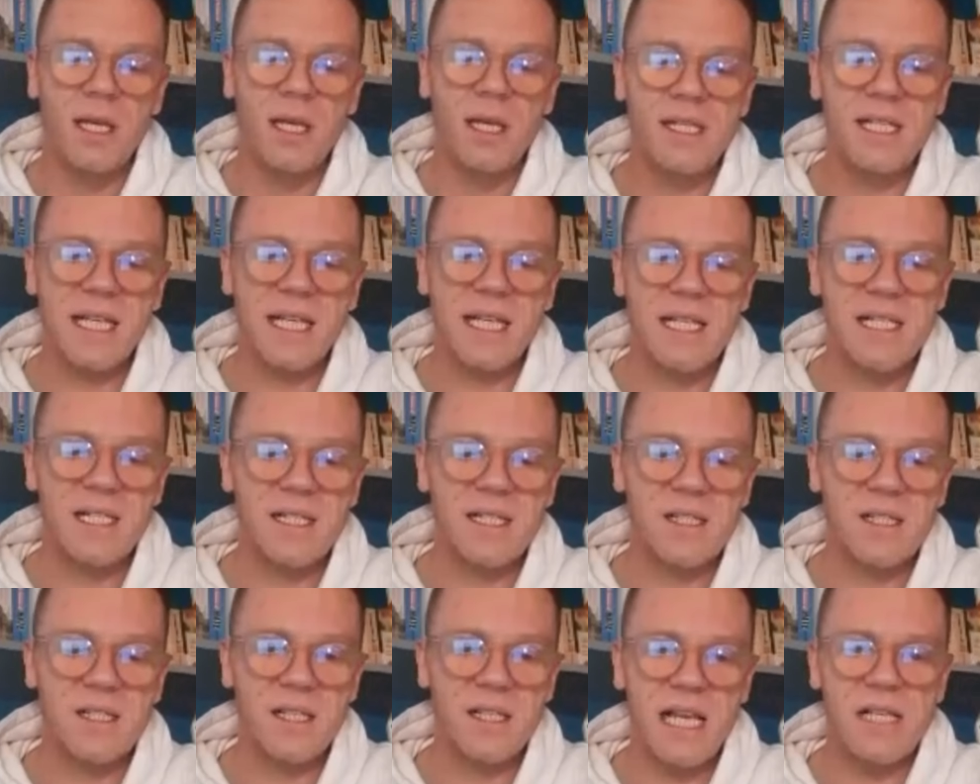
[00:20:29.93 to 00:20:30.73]
he
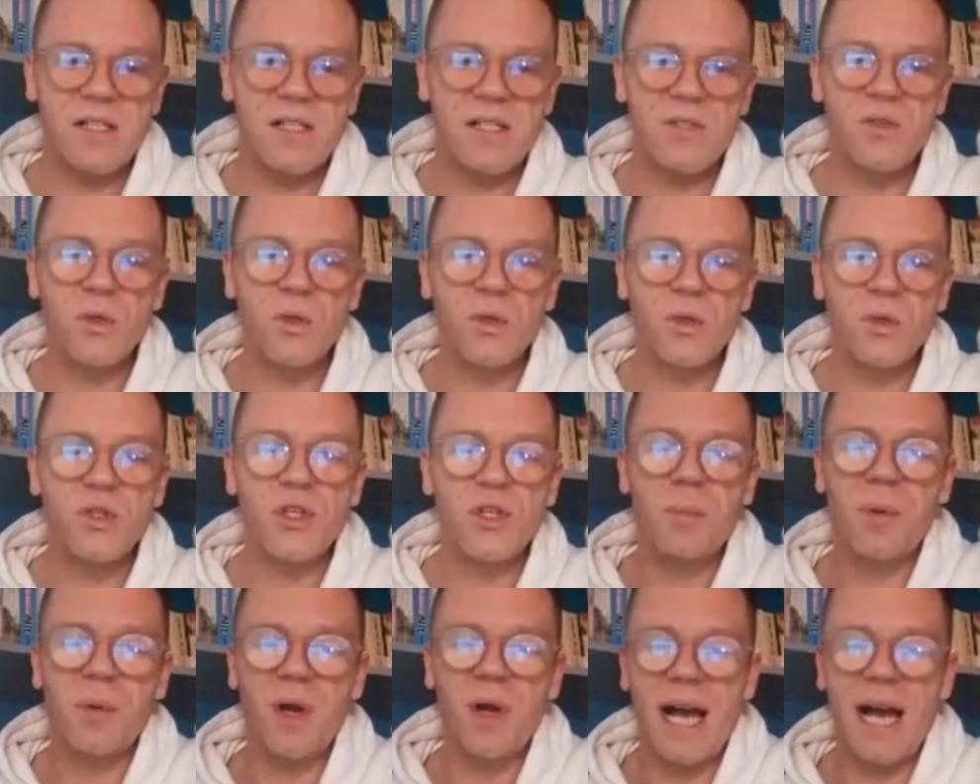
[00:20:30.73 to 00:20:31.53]
says, it's no
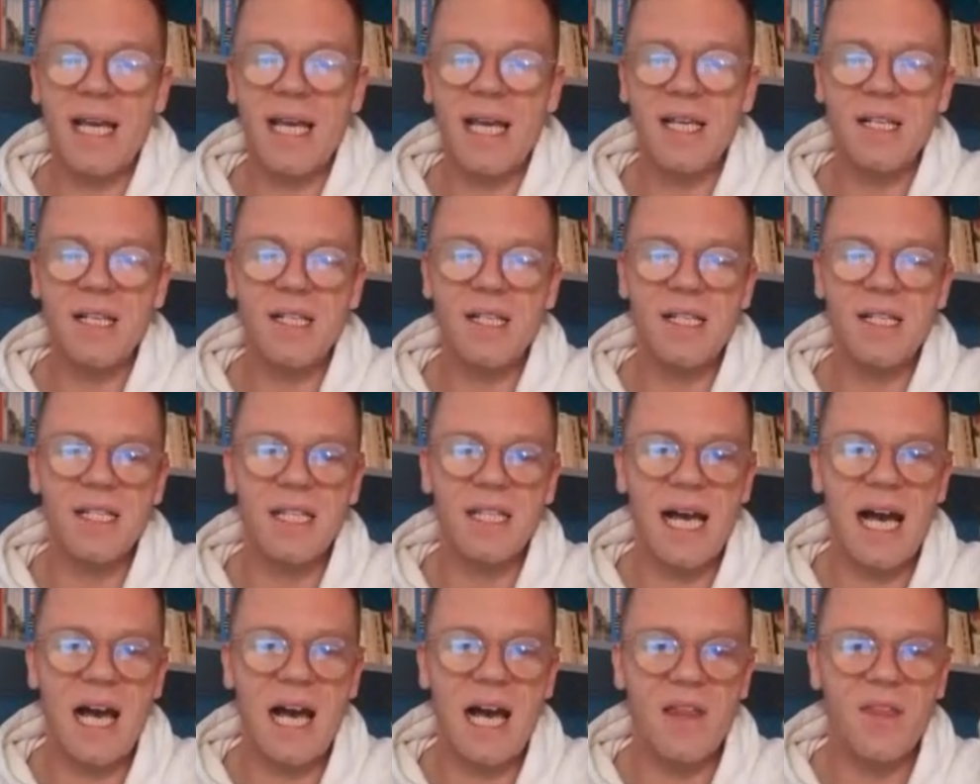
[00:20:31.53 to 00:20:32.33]
surprise
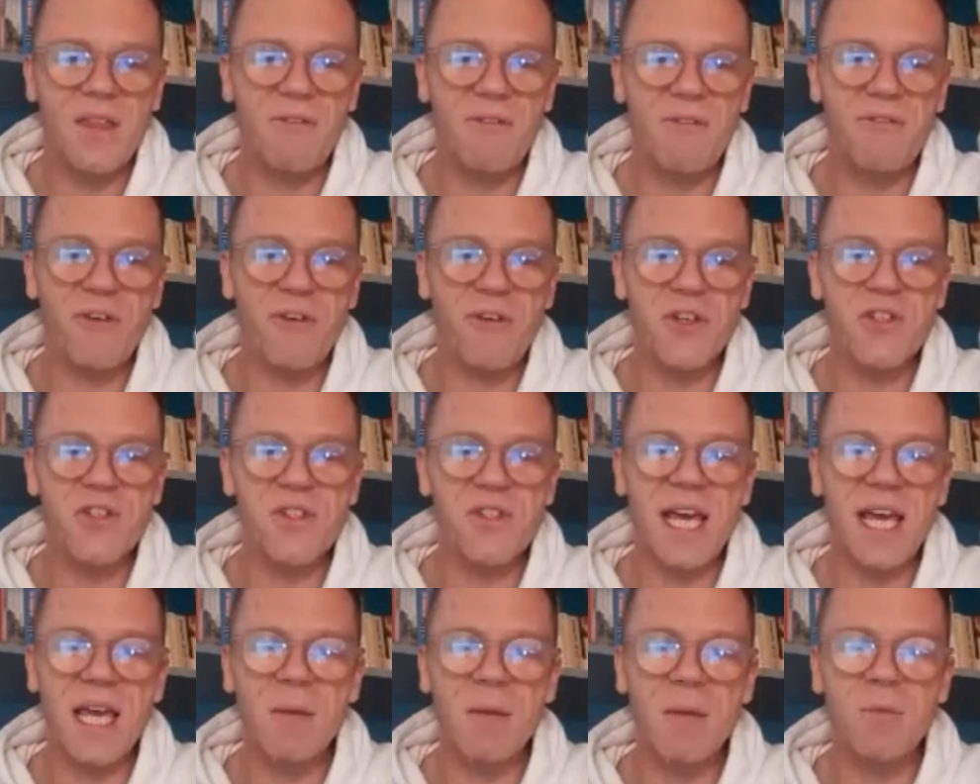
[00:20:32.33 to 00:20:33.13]
that the
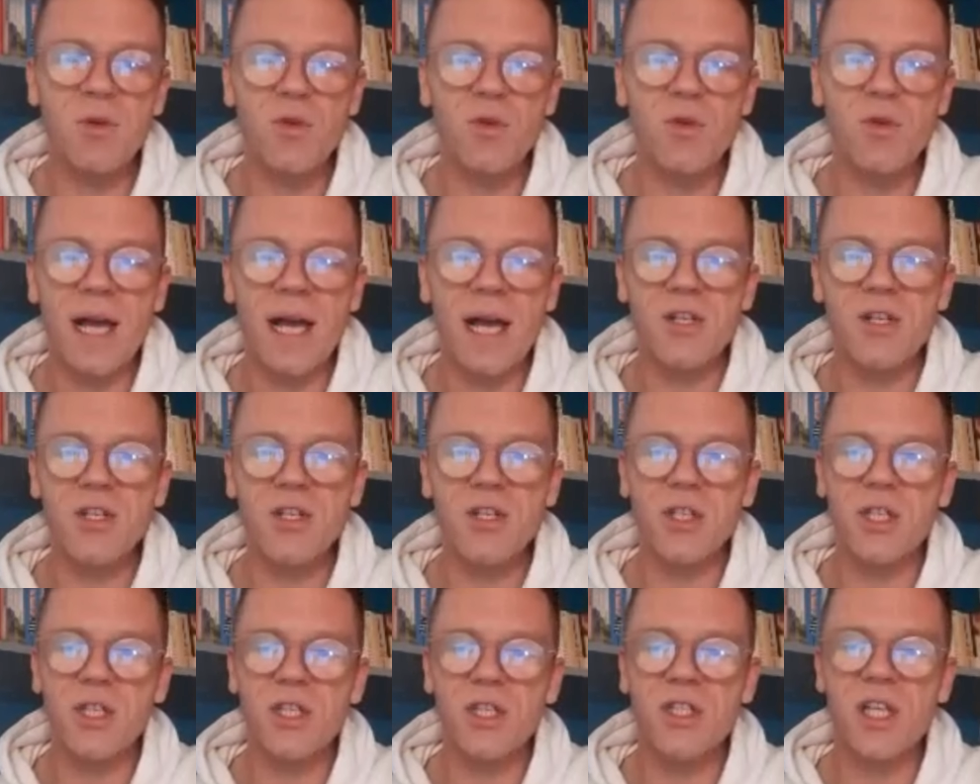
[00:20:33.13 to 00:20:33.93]
first time you
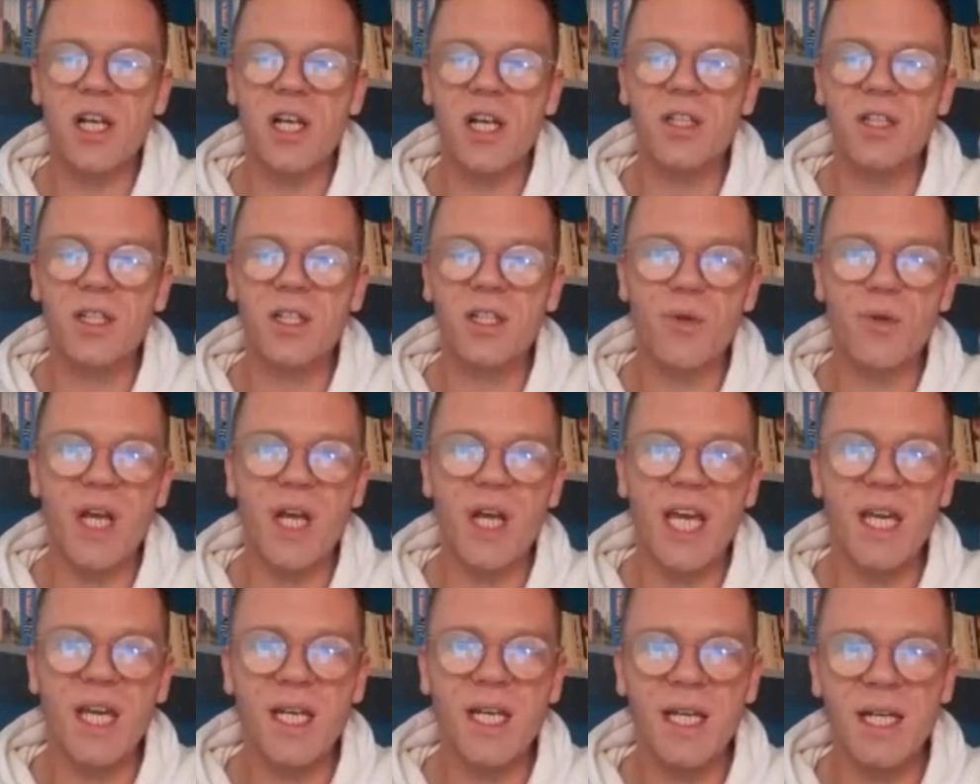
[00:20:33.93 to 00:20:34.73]
actually started
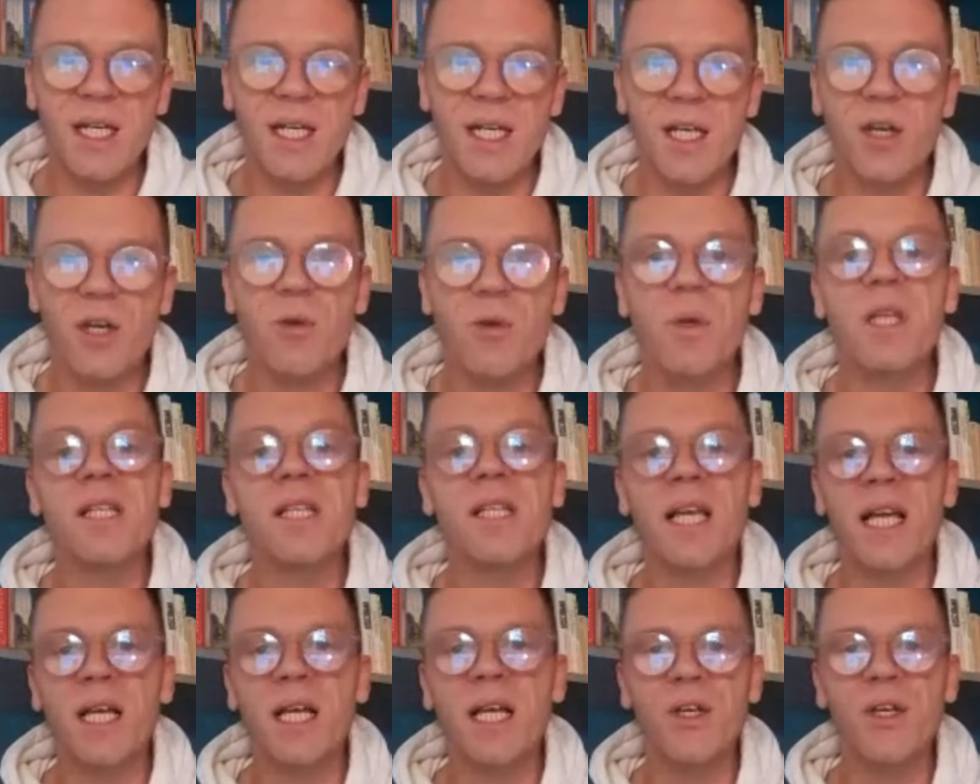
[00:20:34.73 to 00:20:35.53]
writing in the
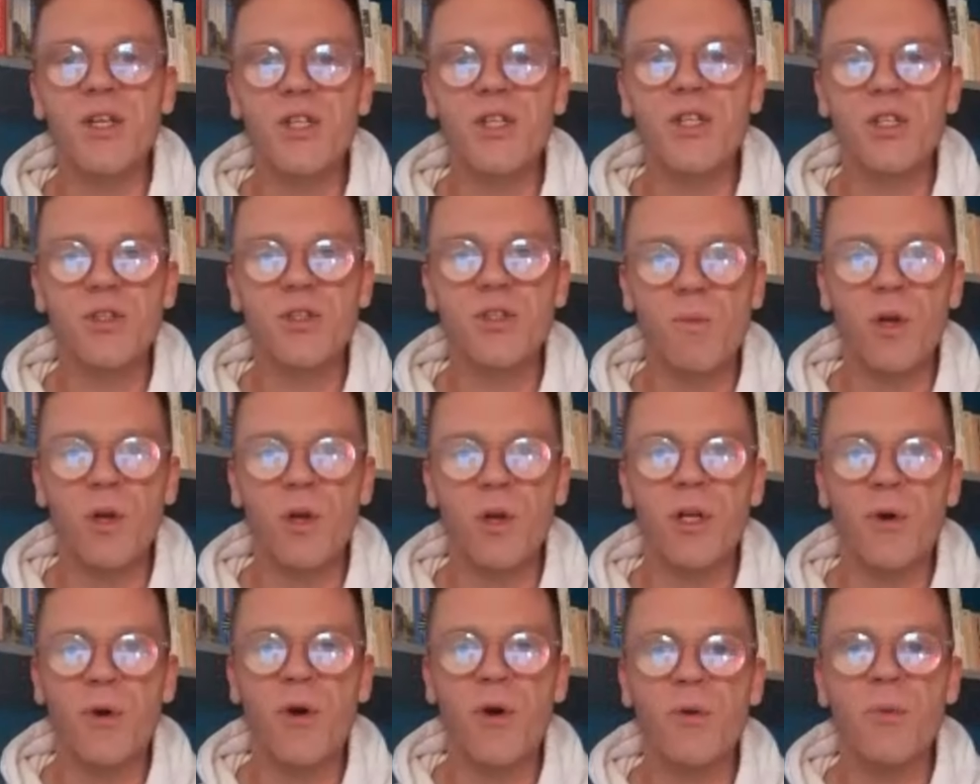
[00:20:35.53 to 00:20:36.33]
Queen's English, you
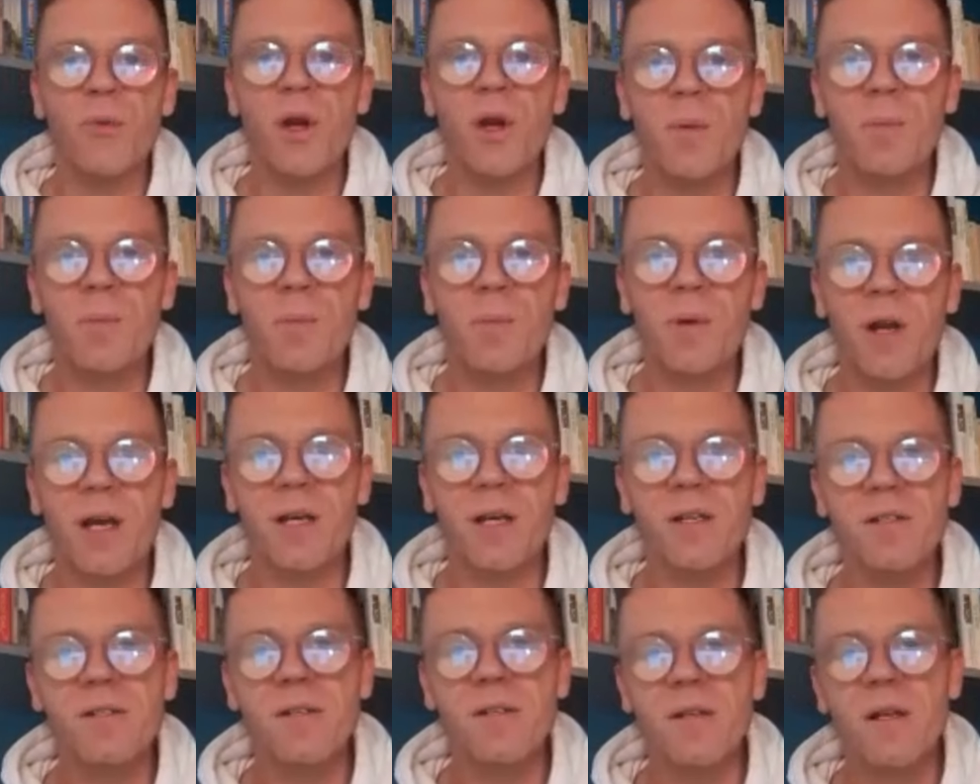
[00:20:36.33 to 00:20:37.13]
won the Orwell
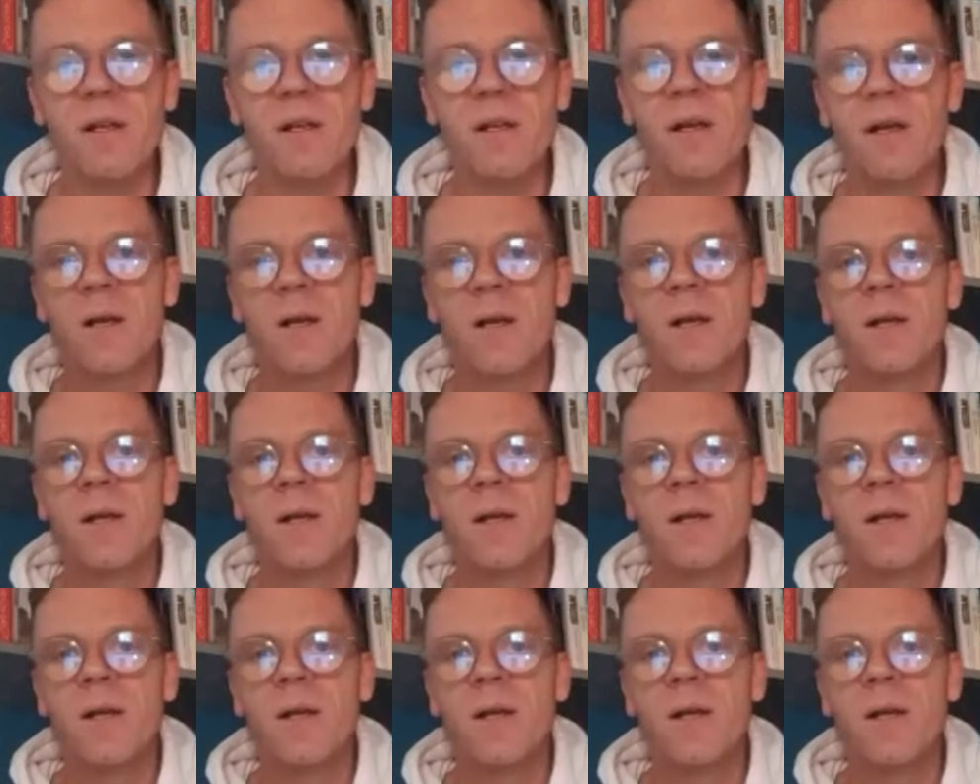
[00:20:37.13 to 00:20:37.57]
Prize.